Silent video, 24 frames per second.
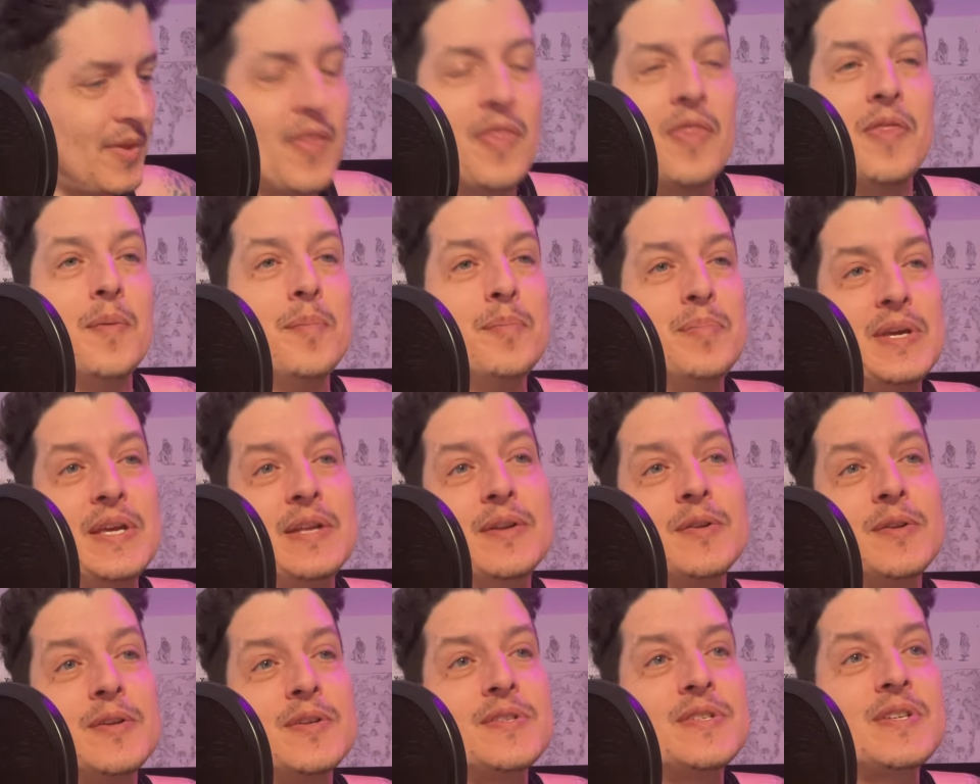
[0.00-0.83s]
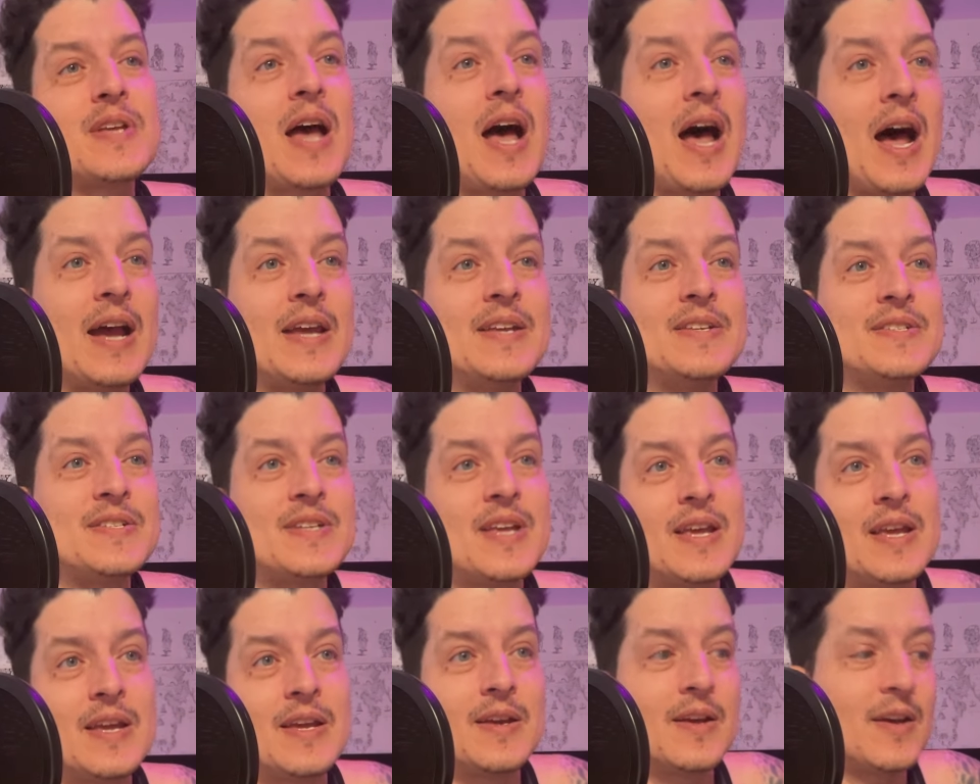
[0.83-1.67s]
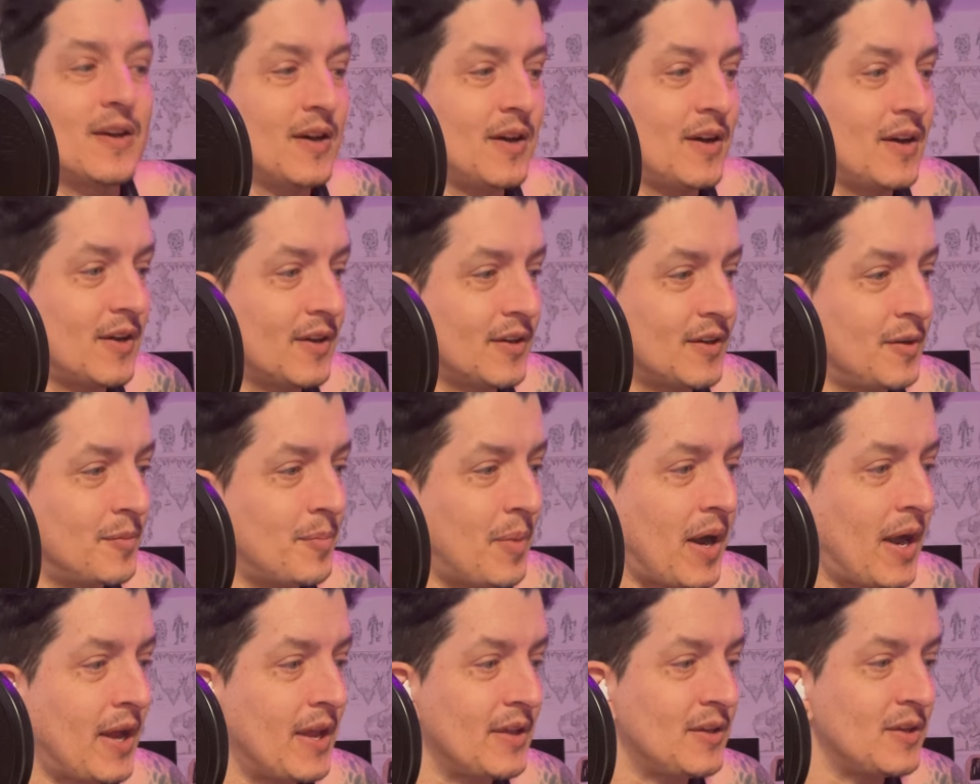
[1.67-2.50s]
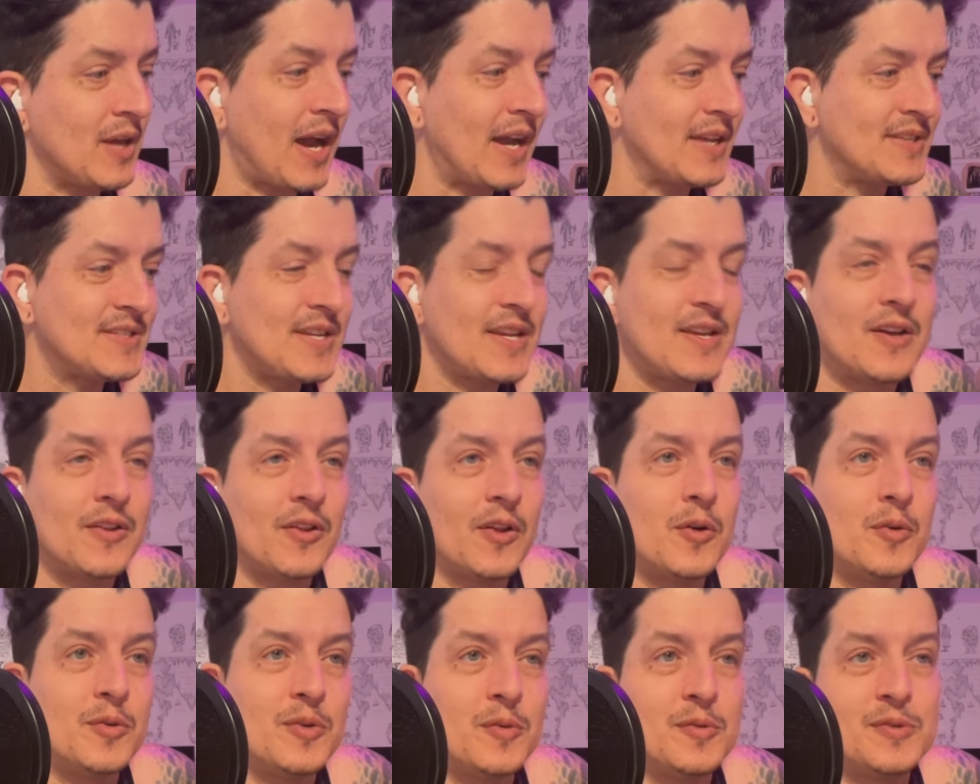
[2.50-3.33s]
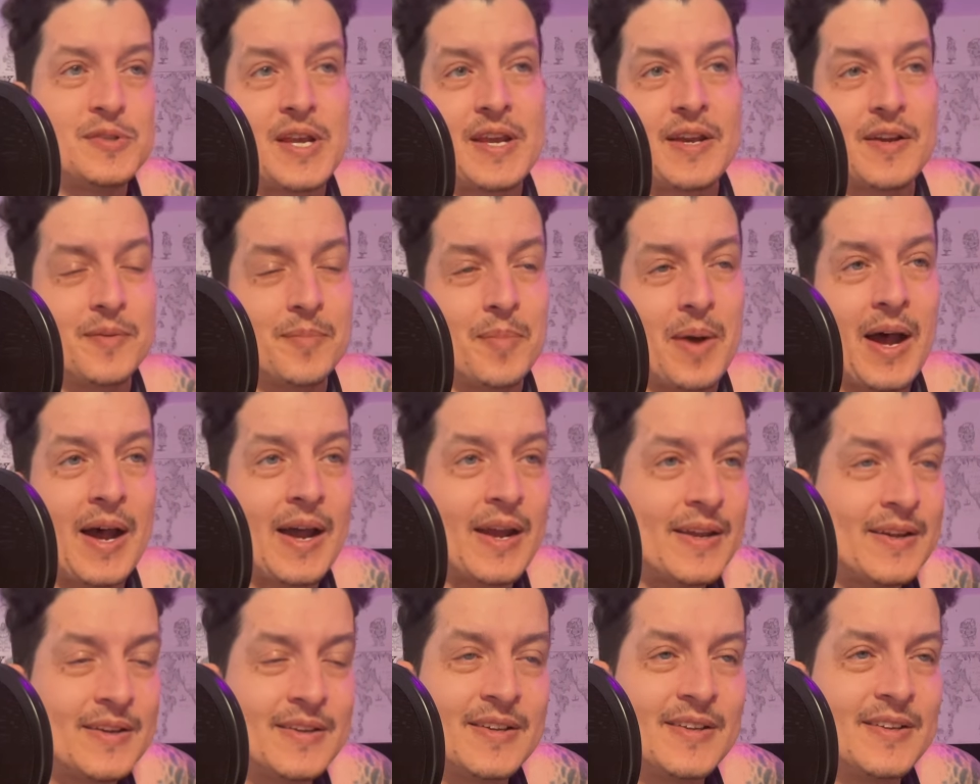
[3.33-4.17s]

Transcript: The Beatles, I Say Goodbye, I Say Hello, You Say Goodbye.